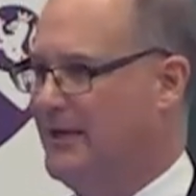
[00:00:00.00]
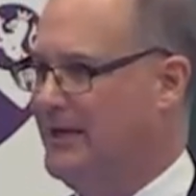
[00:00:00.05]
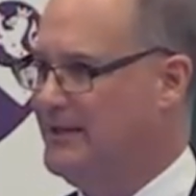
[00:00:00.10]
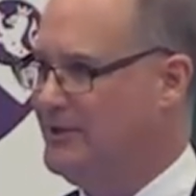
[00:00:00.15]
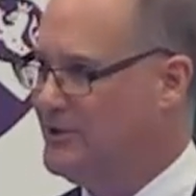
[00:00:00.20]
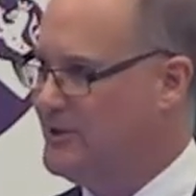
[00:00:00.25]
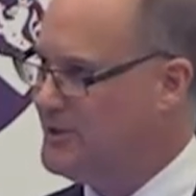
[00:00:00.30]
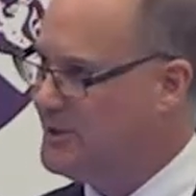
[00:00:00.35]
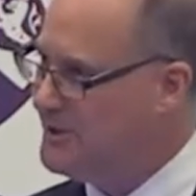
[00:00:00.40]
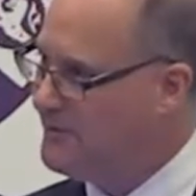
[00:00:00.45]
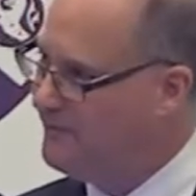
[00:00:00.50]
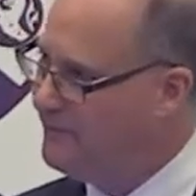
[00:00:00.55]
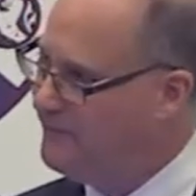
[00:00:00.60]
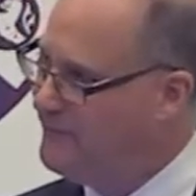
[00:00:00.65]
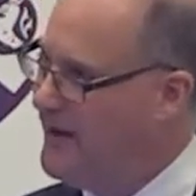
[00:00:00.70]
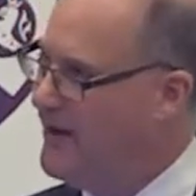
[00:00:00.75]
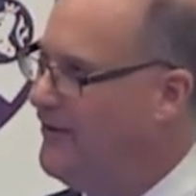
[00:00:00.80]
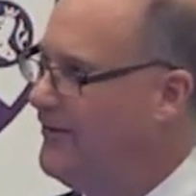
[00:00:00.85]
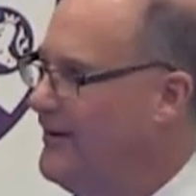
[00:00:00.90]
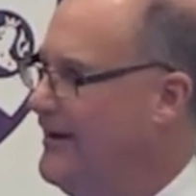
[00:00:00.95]
I just
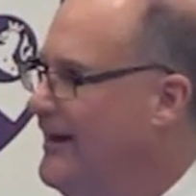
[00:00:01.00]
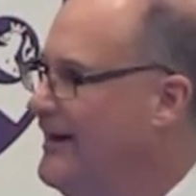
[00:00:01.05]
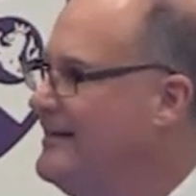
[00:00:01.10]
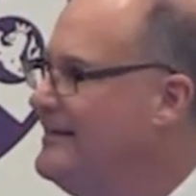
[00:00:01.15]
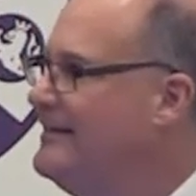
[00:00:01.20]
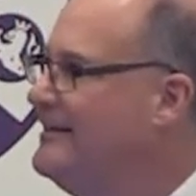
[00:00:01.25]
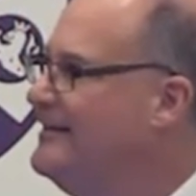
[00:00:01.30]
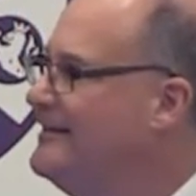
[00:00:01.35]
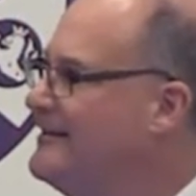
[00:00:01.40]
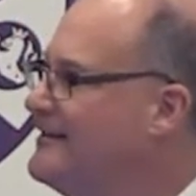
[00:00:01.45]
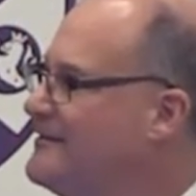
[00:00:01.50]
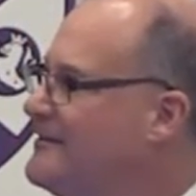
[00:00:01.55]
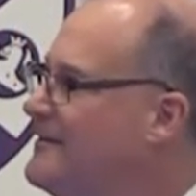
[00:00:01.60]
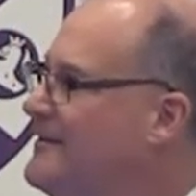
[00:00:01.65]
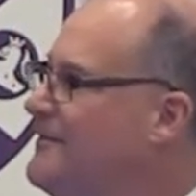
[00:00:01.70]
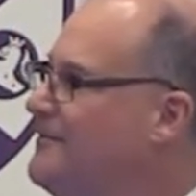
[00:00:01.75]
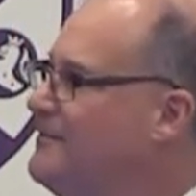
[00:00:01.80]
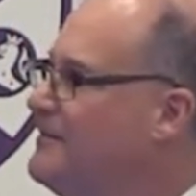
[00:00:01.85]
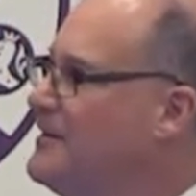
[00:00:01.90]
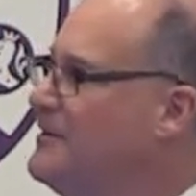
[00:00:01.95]
felt I needed
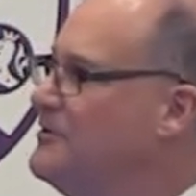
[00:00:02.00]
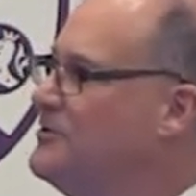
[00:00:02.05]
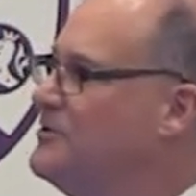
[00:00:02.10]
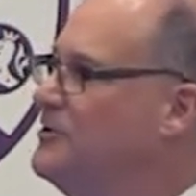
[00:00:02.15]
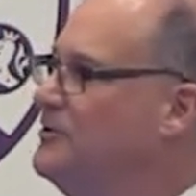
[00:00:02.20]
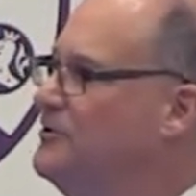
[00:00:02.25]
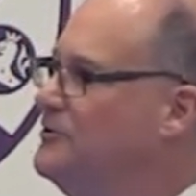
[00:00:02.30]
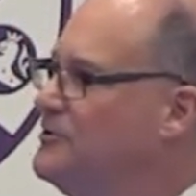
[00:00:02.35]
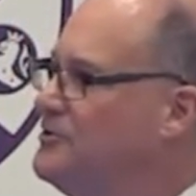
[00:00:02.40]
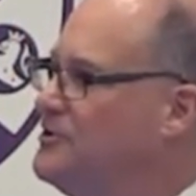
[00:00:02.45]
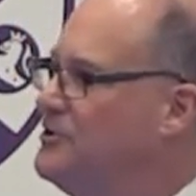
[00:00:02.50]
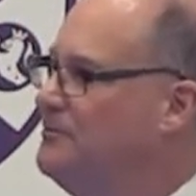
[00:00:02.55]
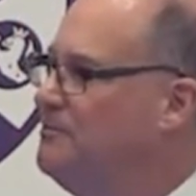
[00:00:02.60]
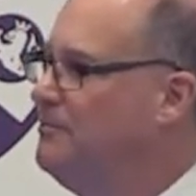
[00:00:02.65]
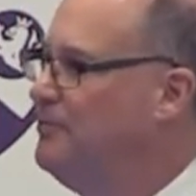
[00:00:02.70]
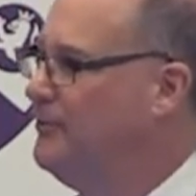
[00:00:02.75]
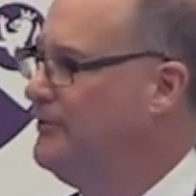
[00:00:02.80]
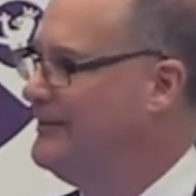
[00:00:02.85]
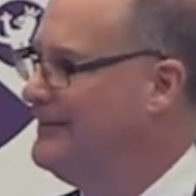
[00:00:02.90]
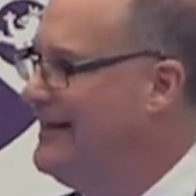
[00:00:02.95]
to, to
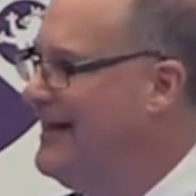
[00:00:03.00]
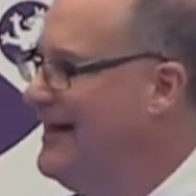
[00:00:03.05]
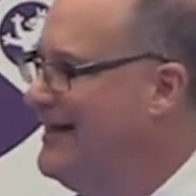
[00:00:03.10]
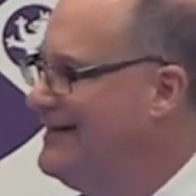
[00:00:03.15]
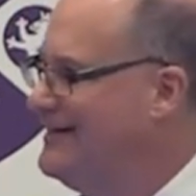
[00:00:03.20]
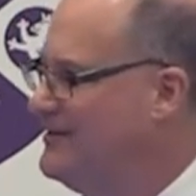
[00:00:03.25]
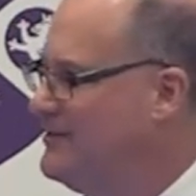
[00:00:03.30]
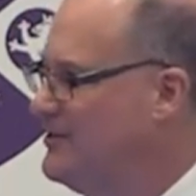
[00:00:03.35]
put that